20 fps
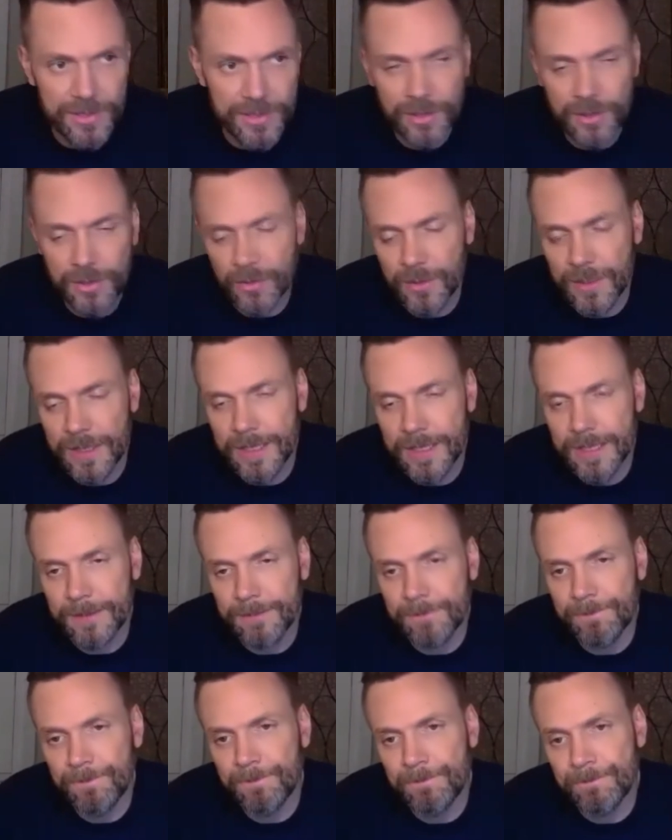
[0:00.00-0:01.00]
So
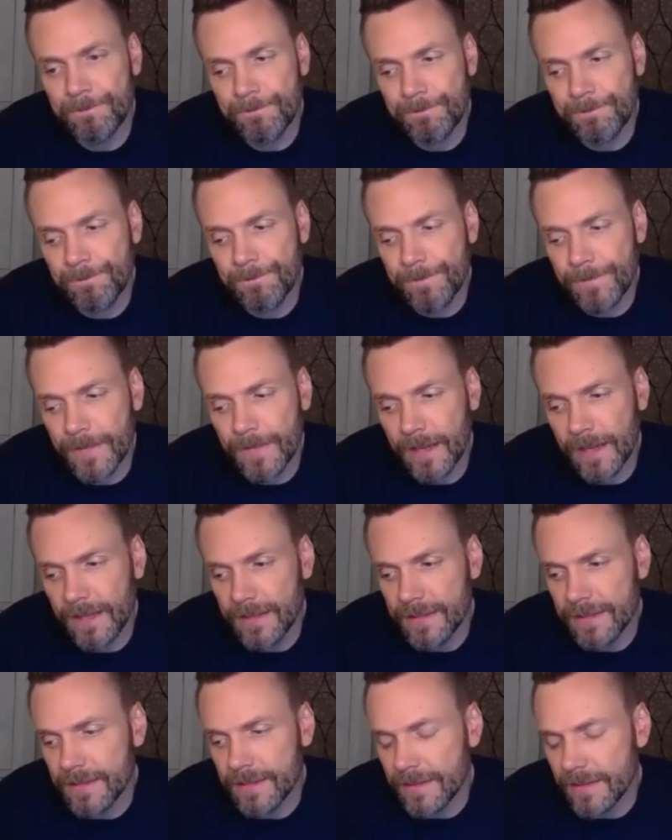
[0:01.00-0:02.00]

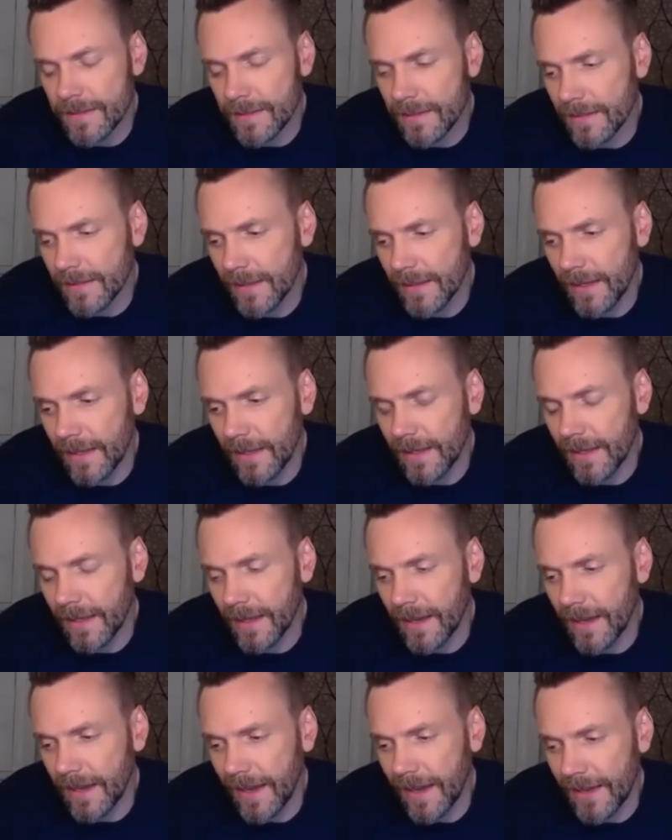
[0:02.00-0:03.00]
they're
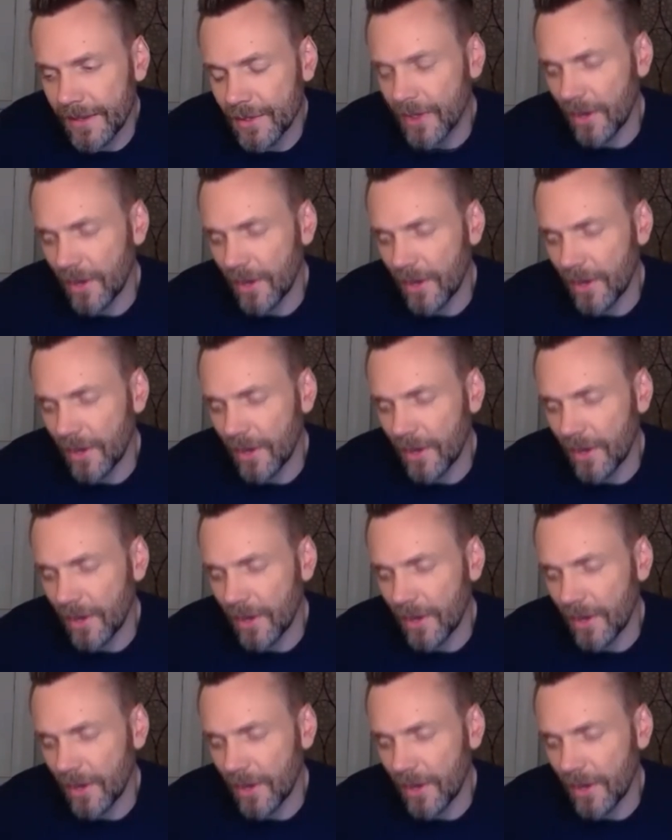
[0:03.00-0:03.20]
a